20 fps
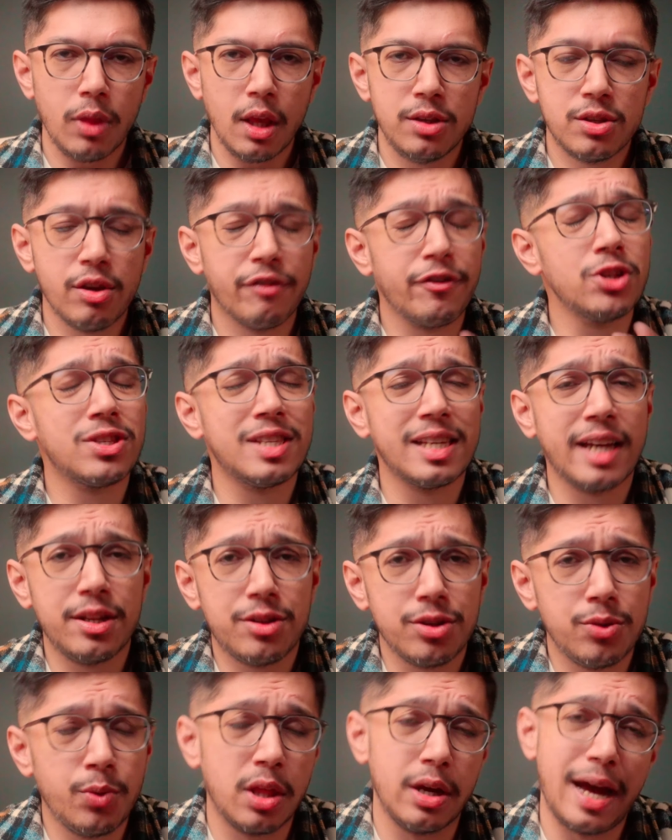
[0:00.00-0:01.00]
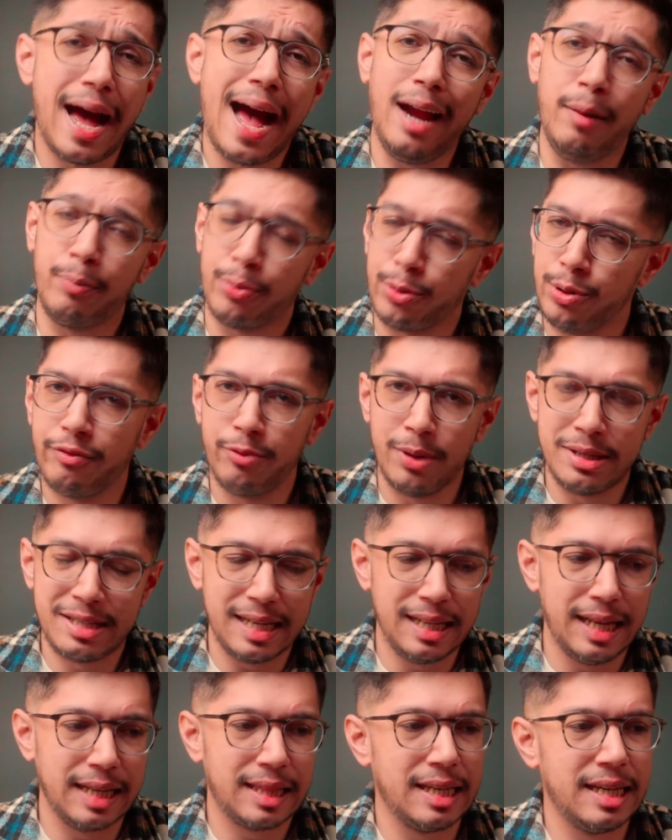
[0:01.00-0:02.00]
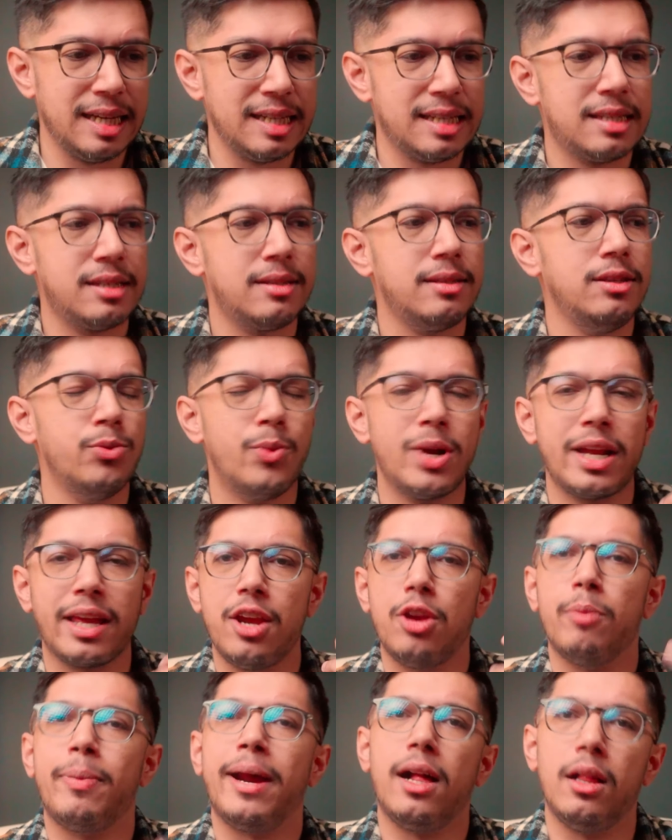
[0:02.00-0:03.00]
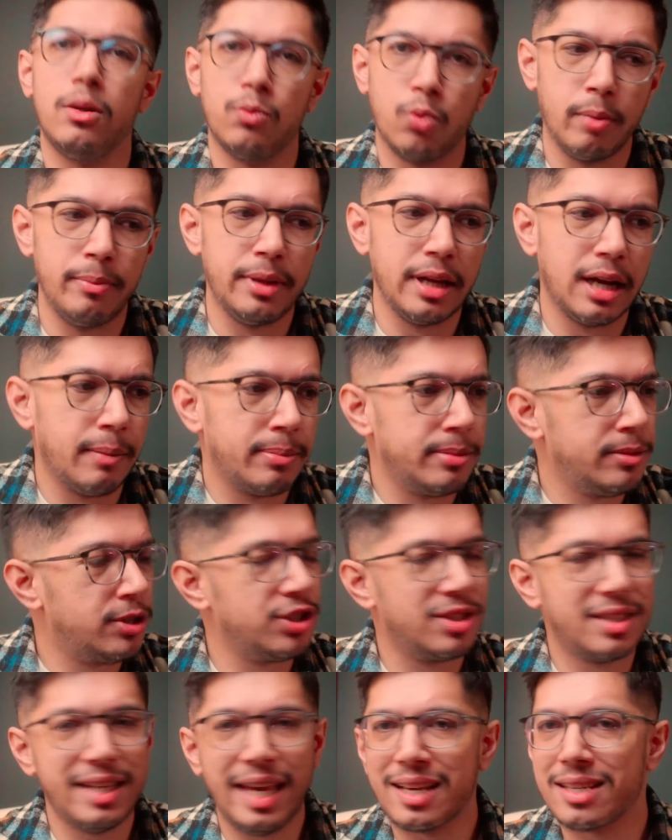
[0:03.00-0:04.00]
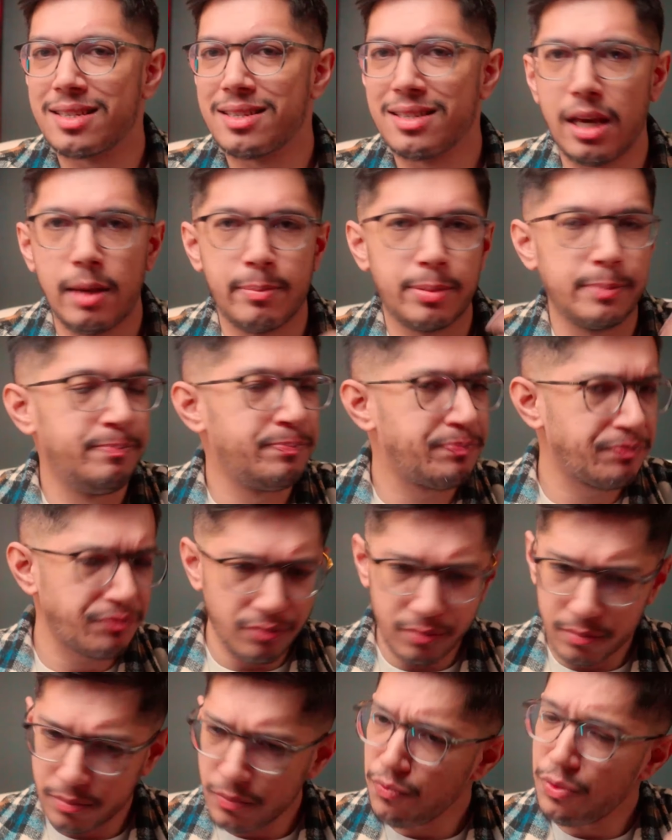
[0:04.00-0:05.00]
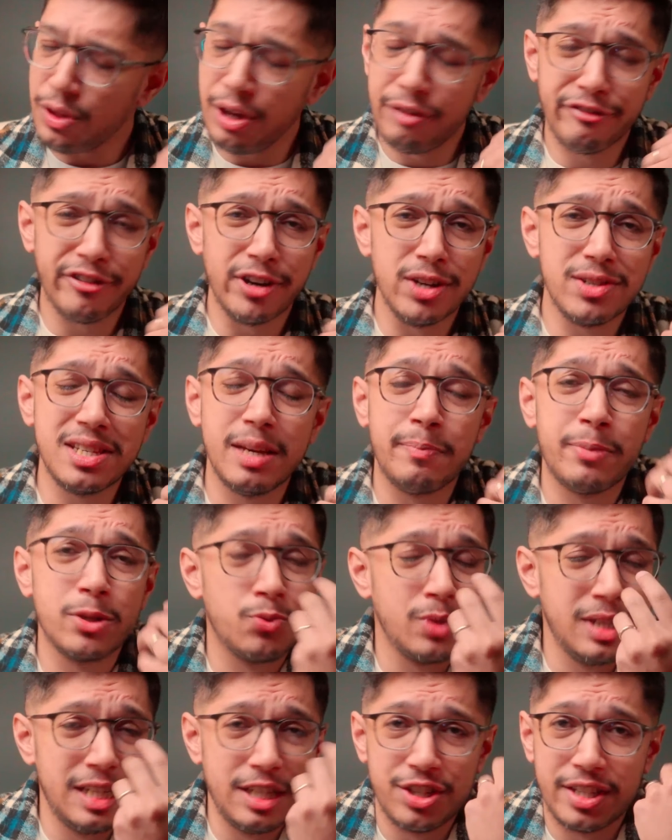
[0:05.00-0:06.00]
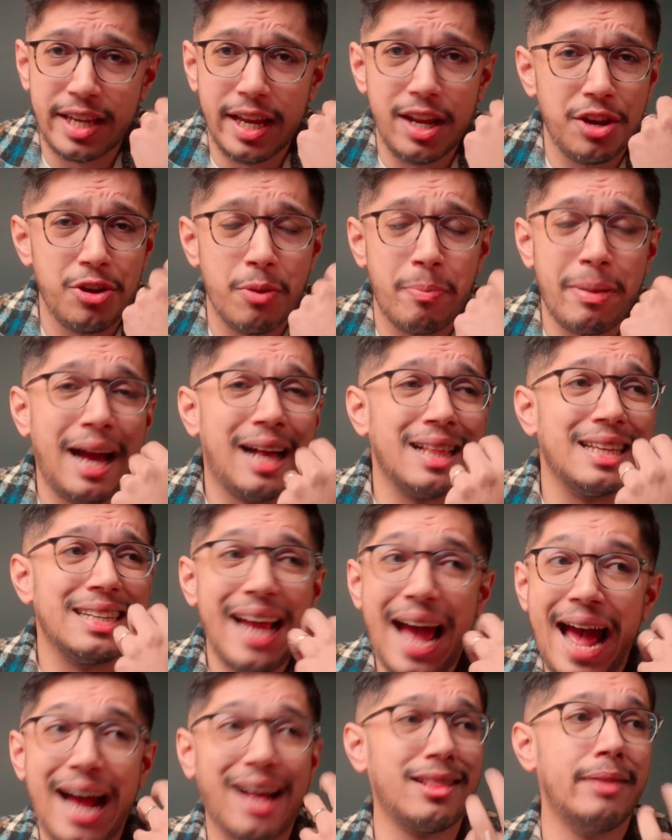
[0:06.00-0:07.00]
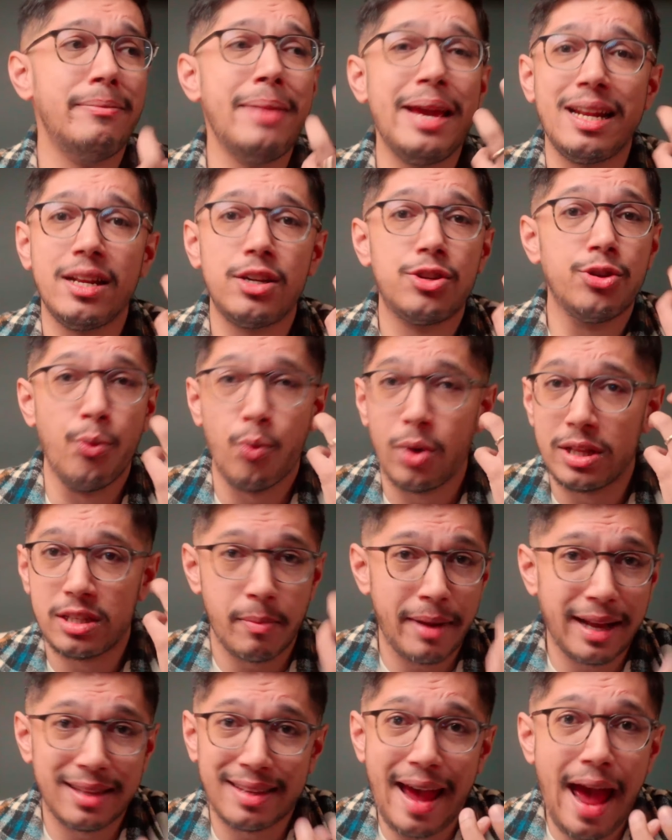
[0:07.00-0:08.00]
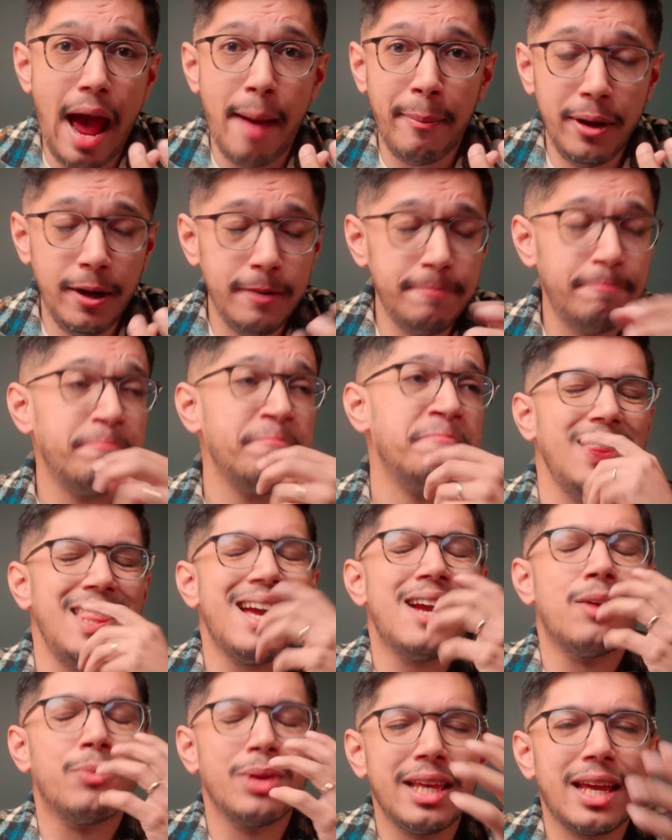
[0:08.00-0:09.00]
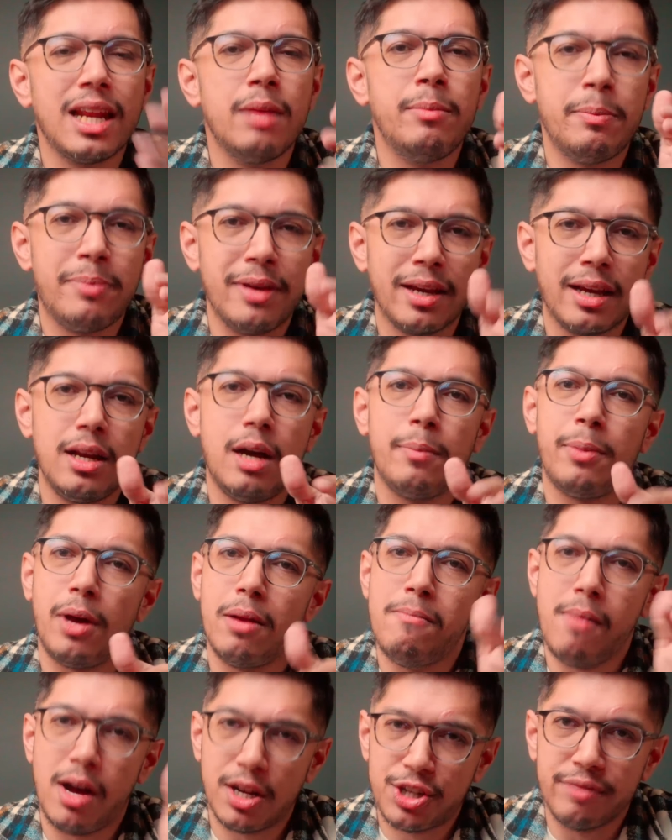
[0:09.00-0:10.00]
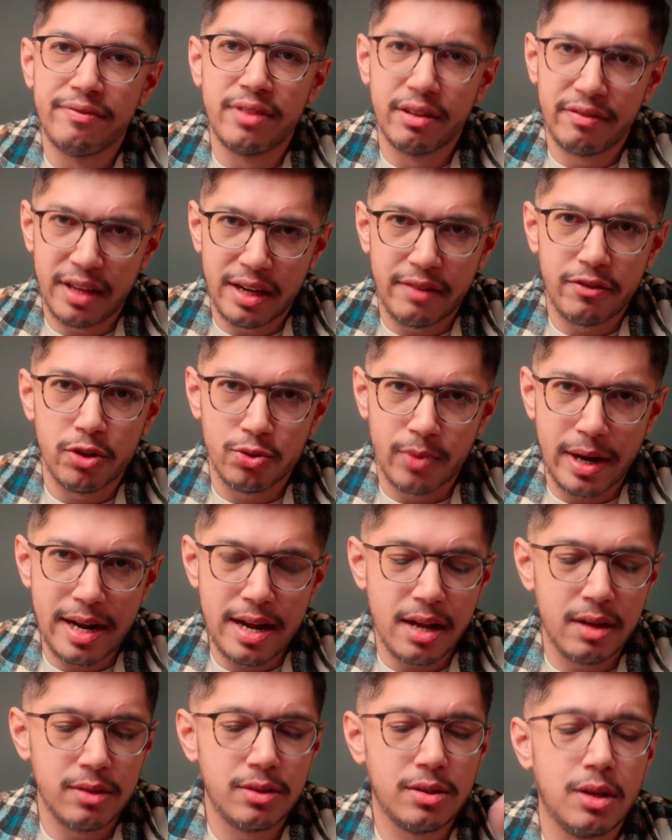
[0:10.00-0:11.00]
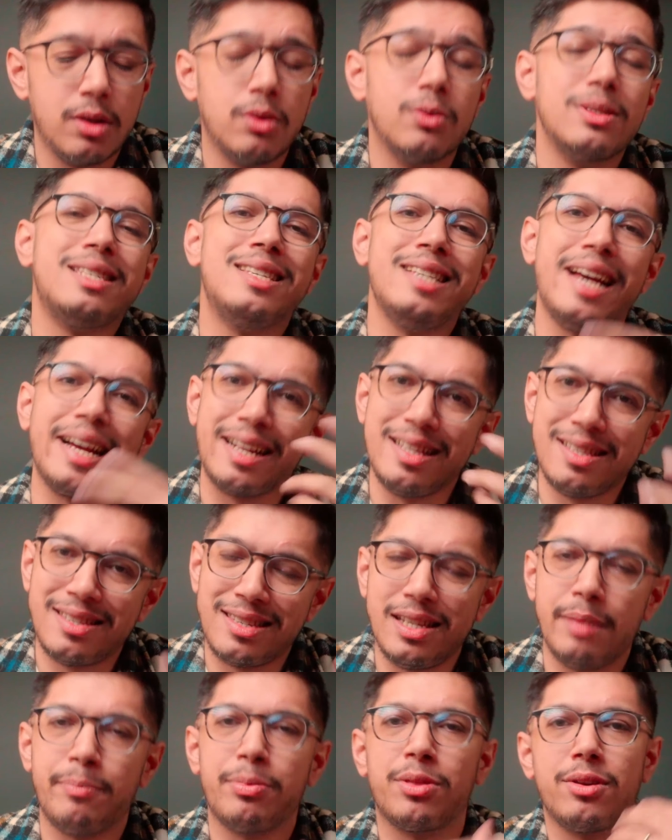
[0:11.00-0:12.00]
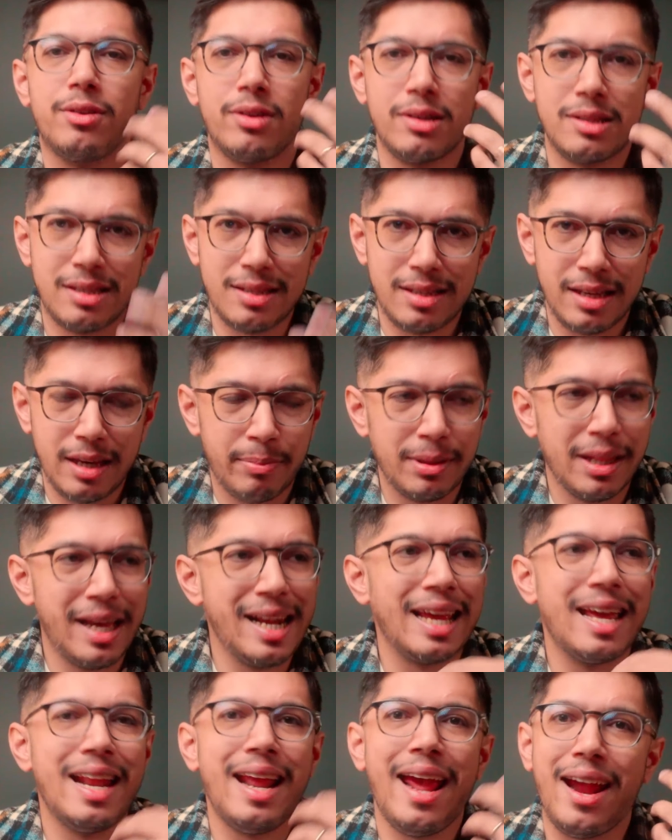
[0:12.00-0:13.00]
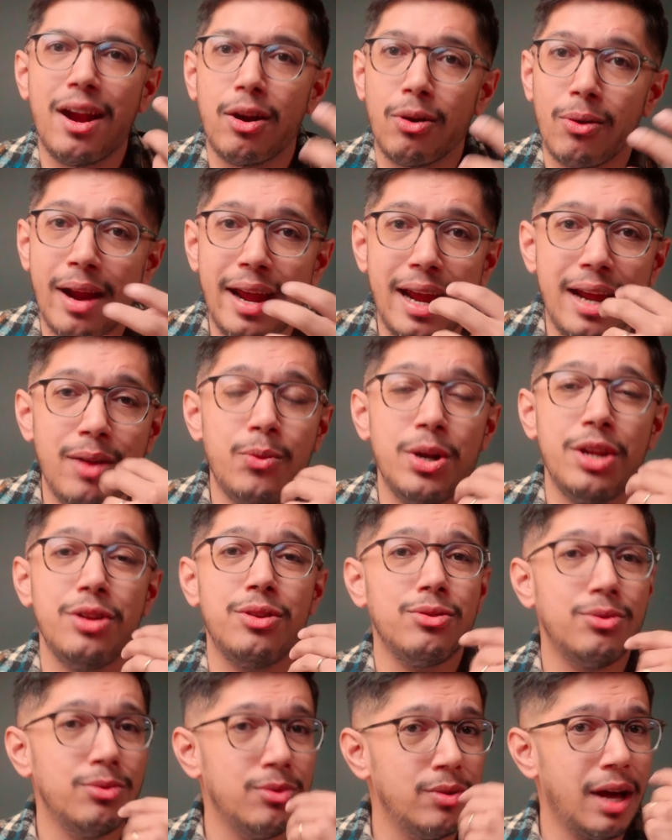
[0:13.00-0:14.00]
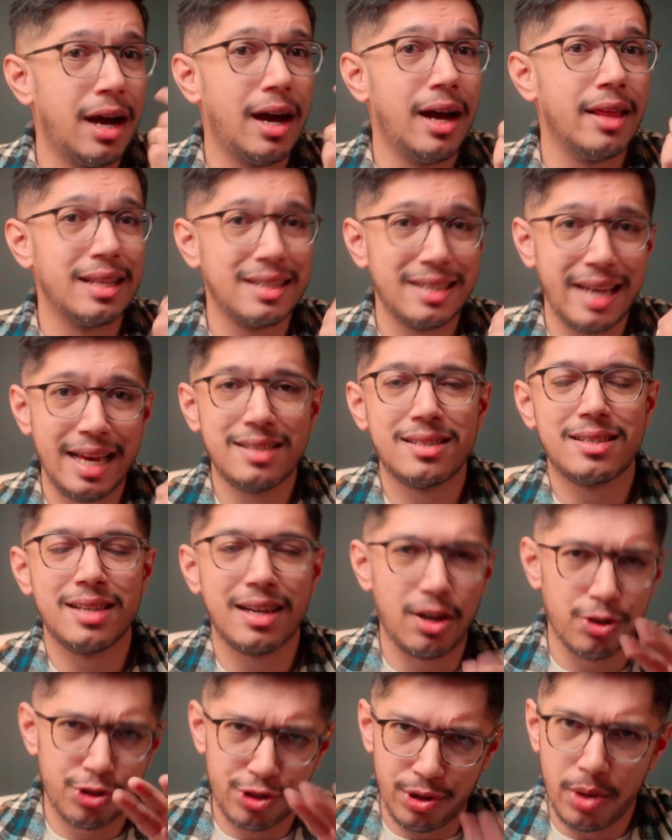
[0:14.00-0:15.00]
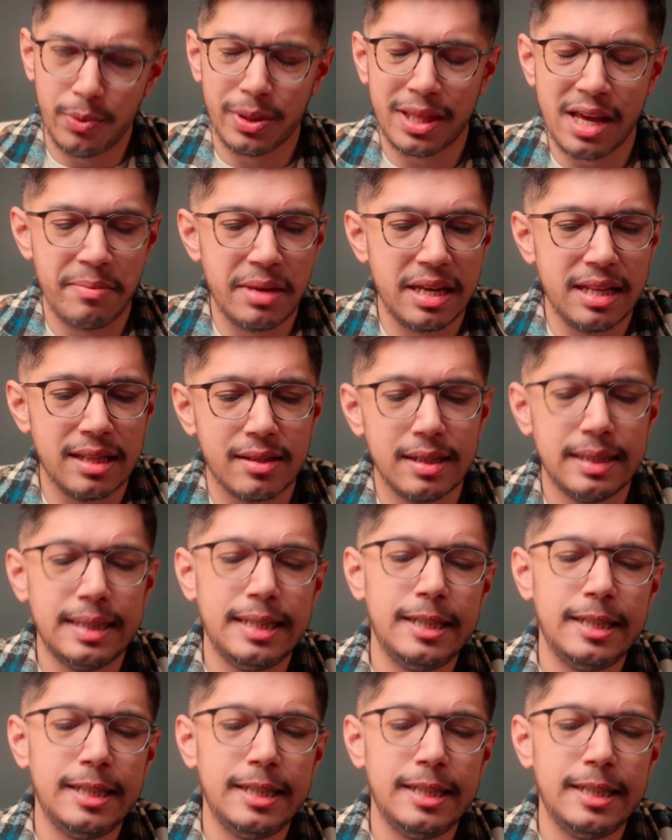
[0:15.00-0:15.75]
So first thing I do with a high proof whiskey like this, you want to get your palate warmed up. Just take a sip. First sip is really just getting your palate acclimated to what's about to happen. Not really gonna be picking up on much of the flavors right now. So second sip, third sip, letting it aerate. When you do the tasting, I'll show you what that means.